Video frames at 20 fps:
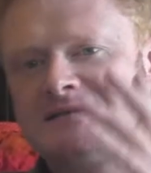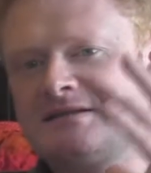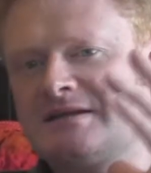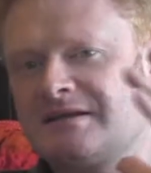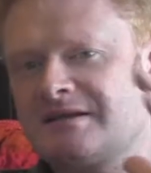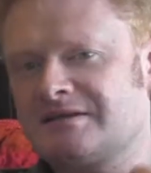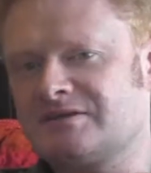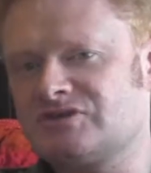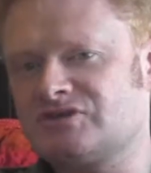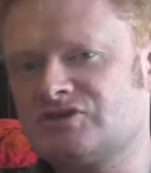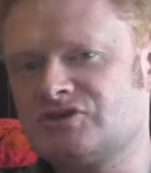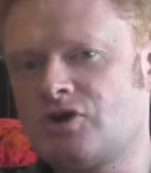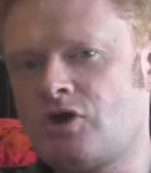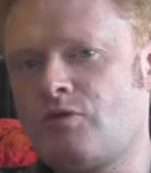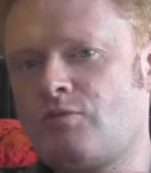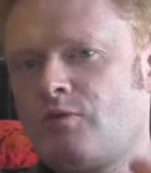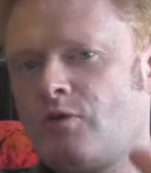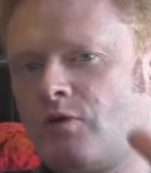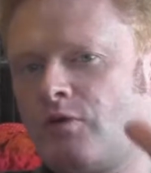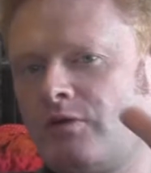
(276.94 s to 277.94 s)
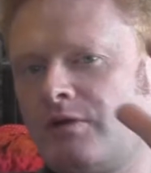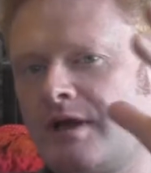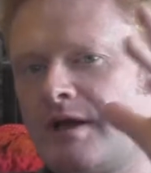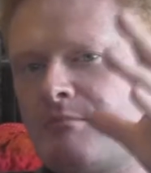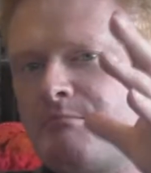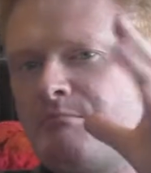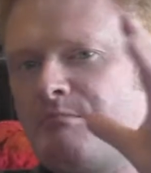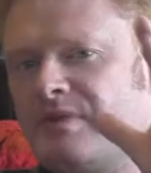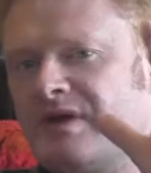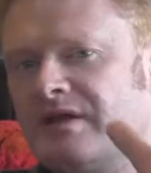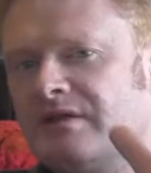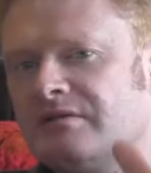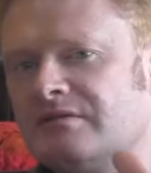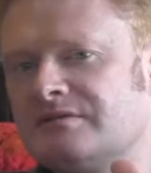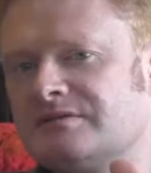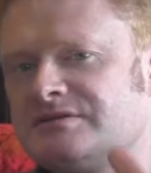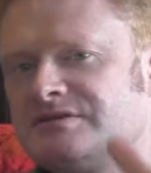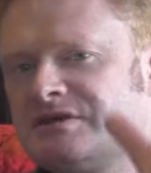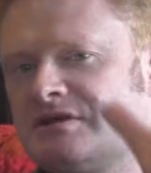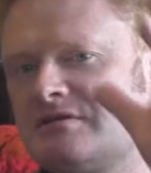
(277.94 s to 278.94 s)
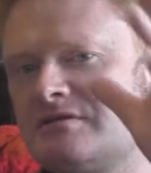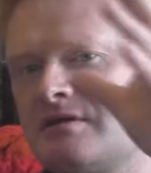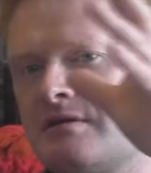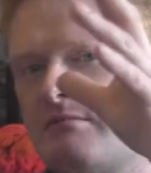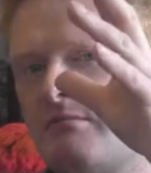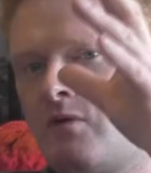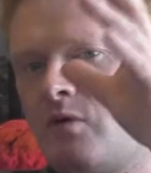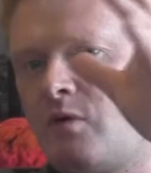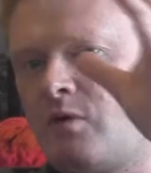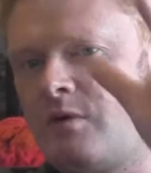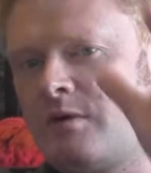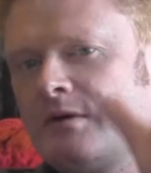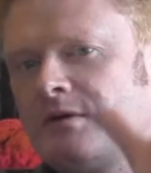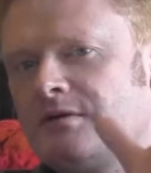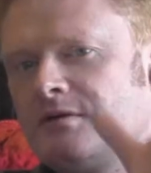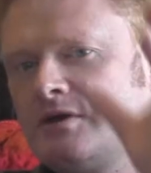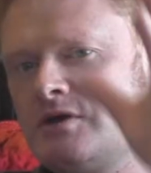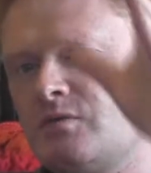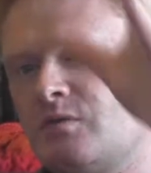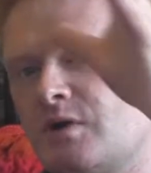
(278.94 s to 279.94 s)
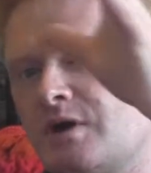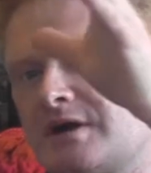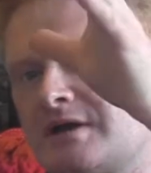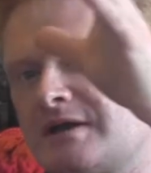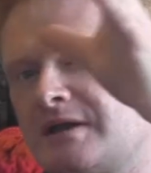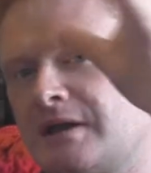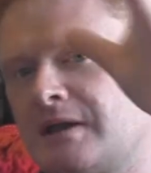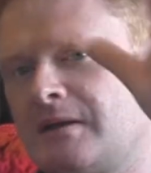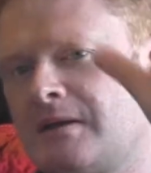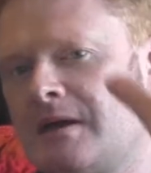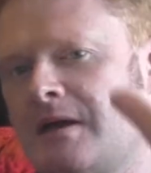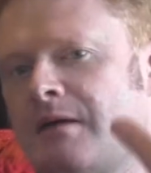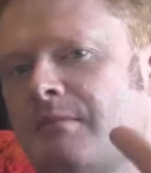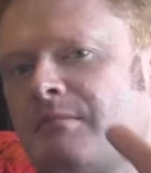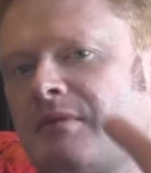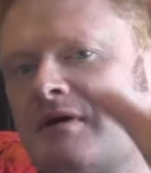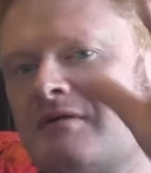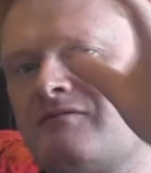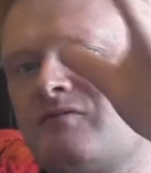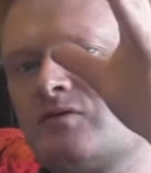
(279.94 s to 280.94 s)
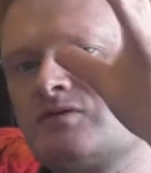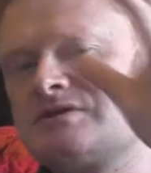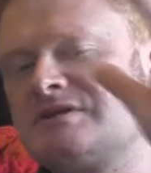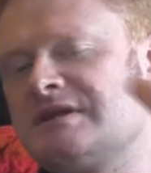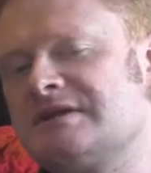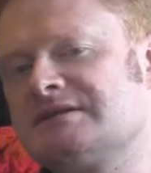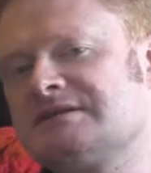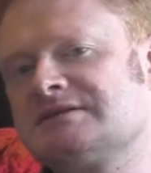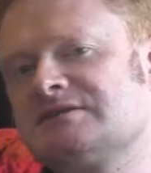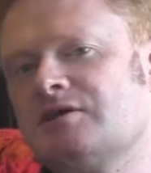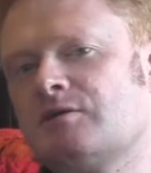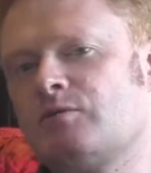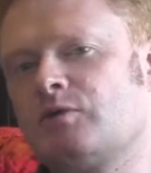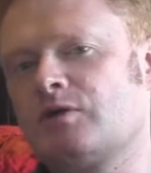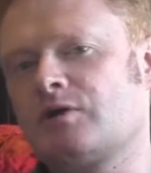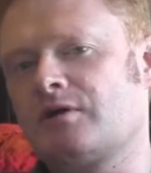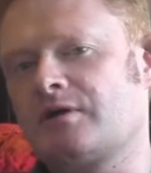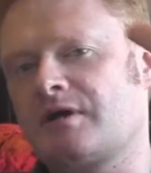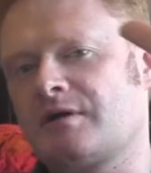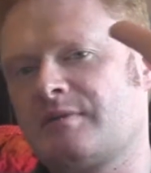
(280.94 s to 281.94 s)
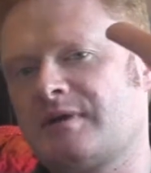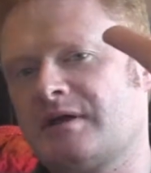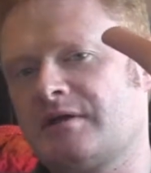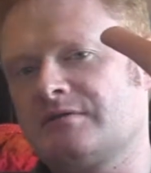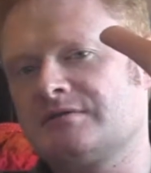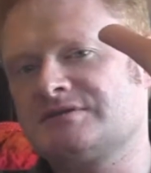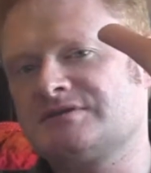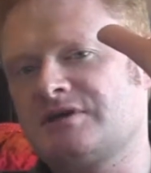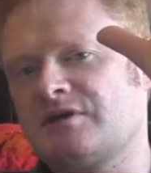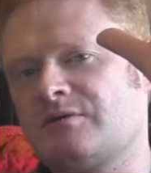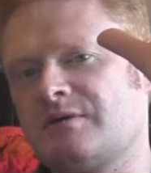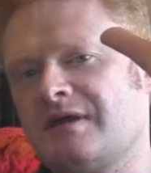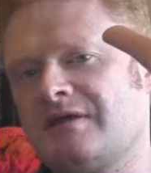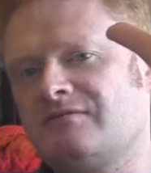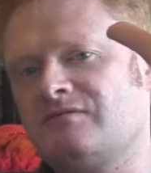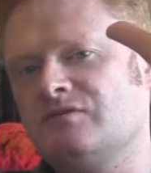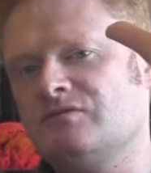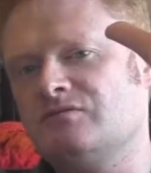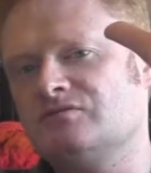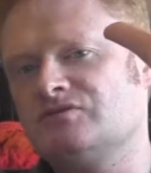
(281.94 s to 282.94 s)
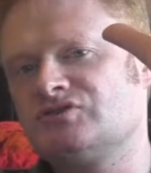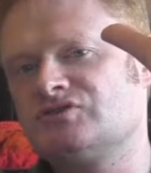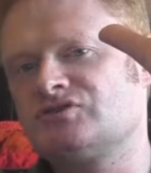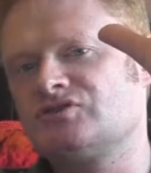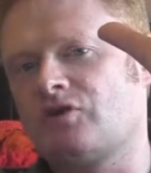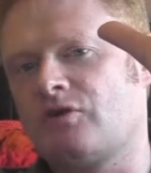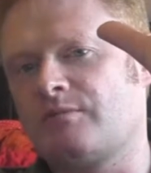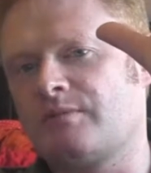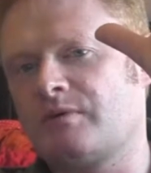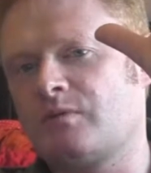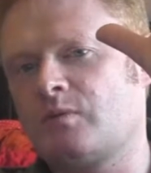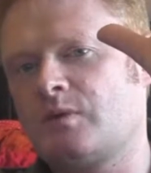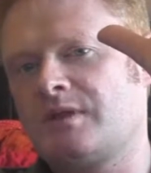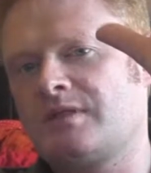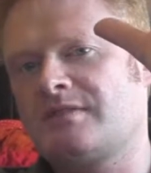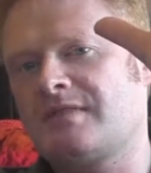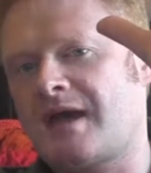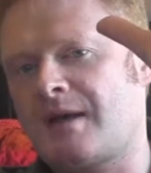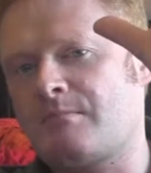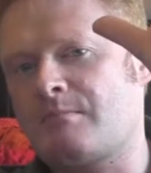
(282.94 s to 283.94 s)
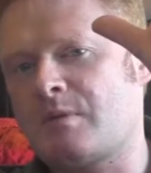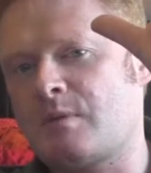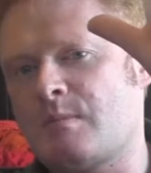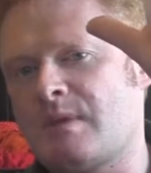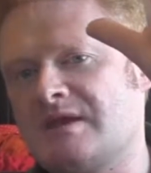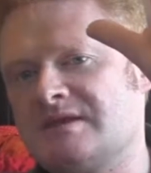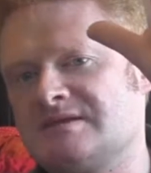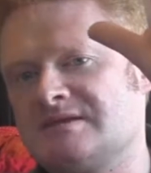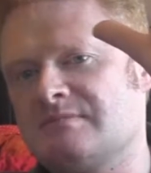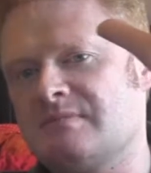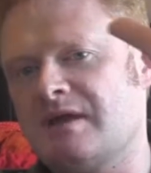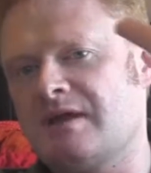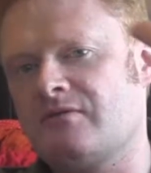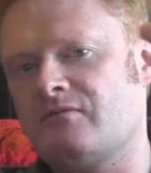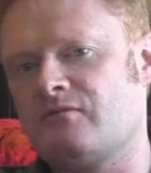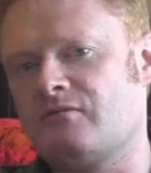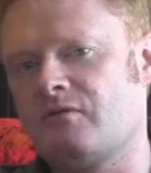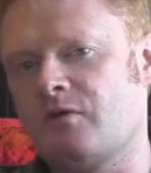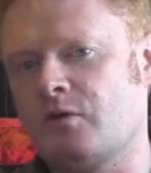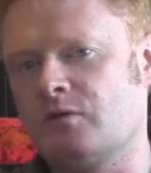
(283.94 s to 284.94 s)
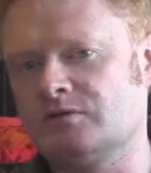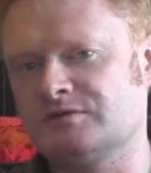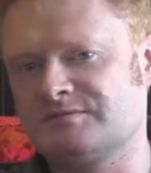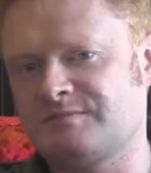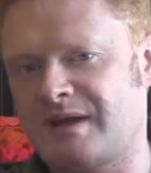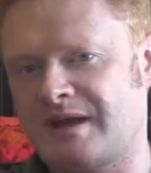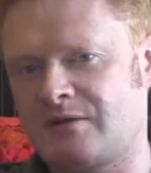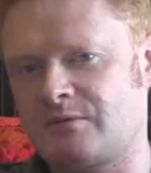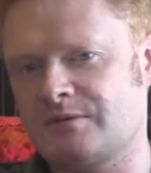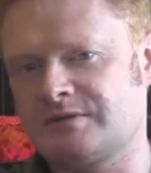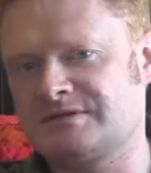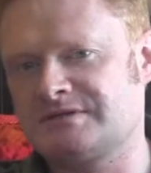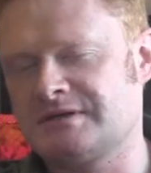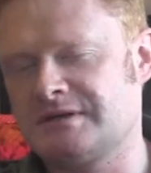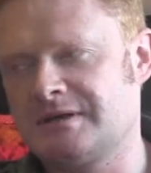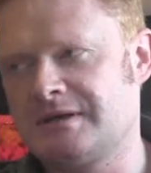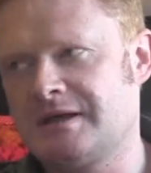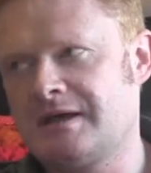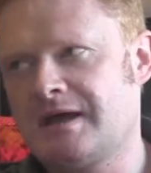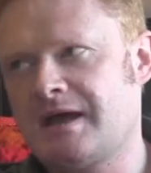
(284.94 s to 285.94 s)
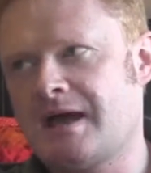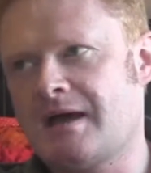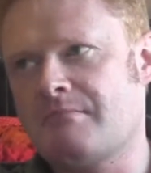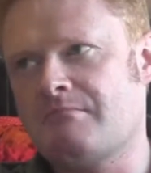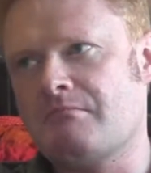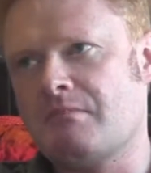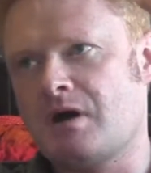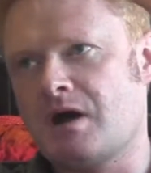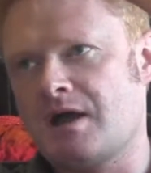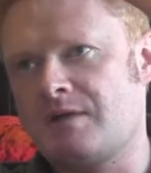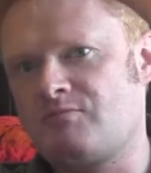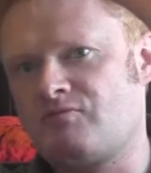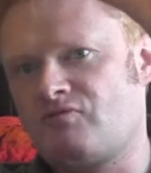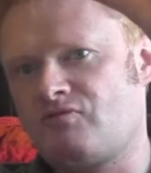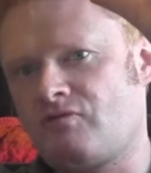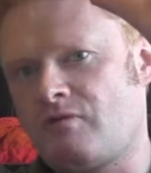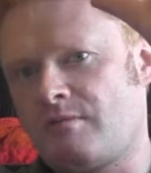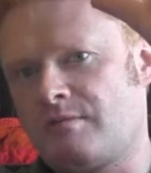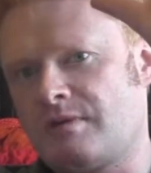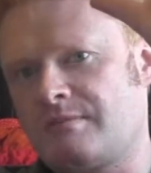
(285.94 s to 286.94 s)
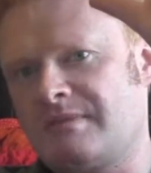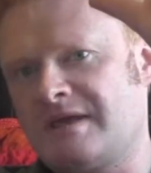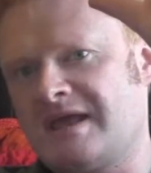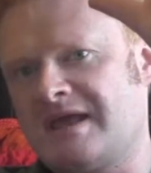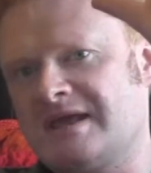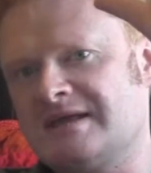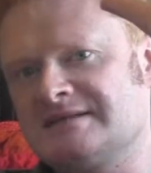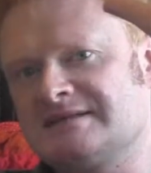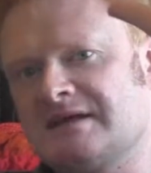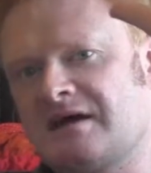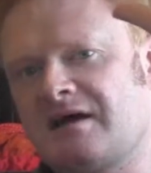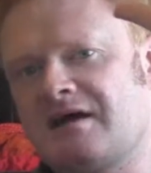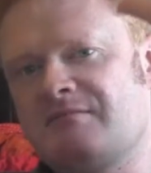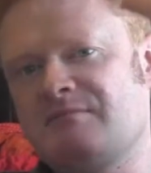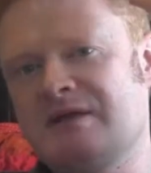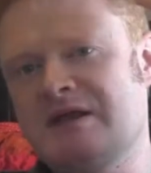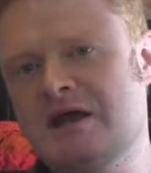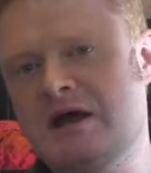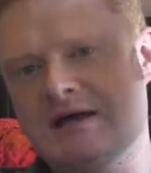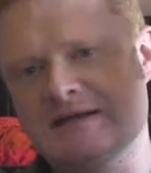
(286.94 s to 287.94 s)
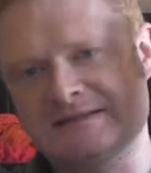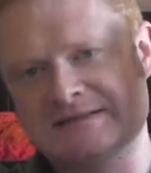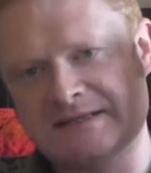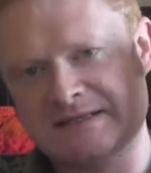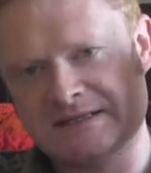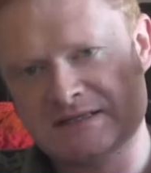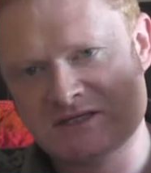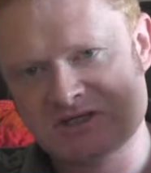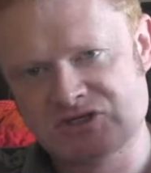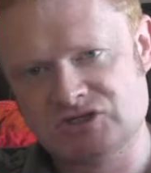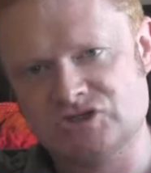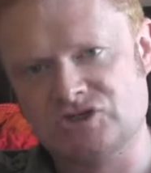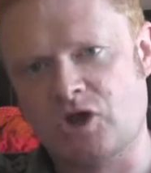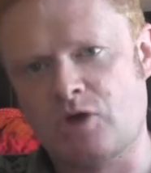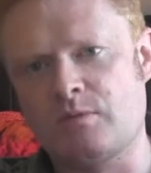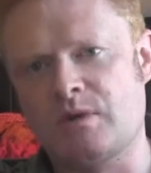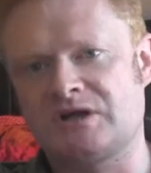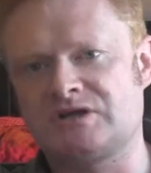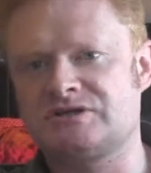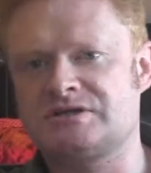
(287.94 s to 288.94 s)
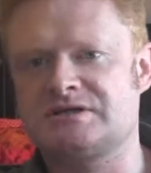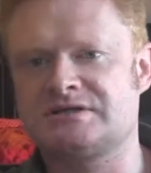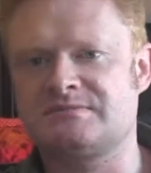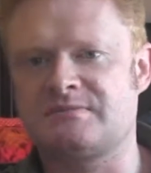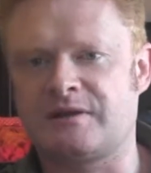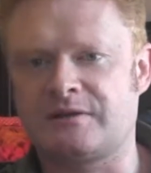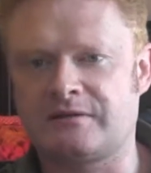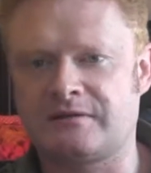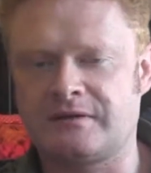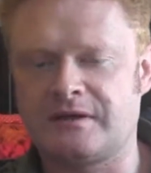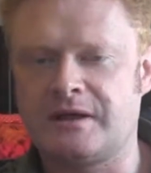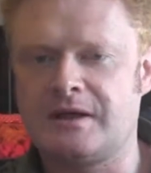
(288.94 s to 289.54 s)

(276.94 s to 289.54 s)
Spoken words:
like a snowball. It builds the more you work at it, but unfortunately it's a snowball going uphill. So if you stop with that momentum, it rolls backwards. And my problem is I've been hustling so much this month